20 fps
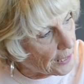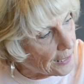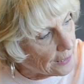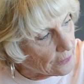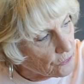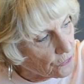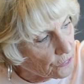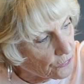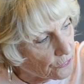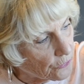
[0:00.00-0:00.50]

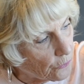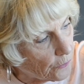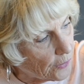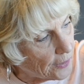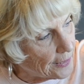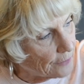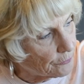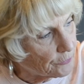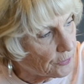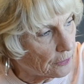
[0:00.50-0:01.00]
edge, so I
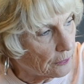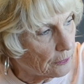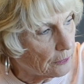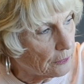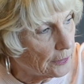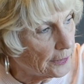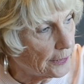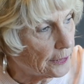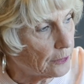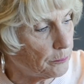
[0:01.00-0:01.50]
left a
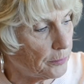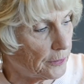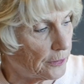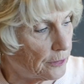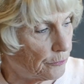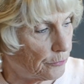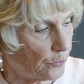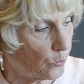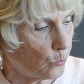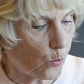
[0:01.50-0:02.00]
little bit
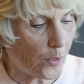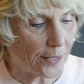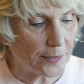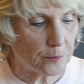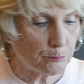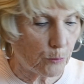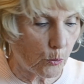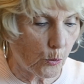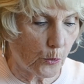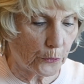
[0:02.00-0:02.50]
of a
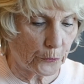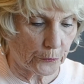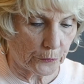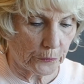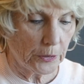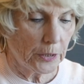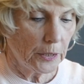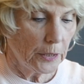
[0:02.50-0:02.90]
white border.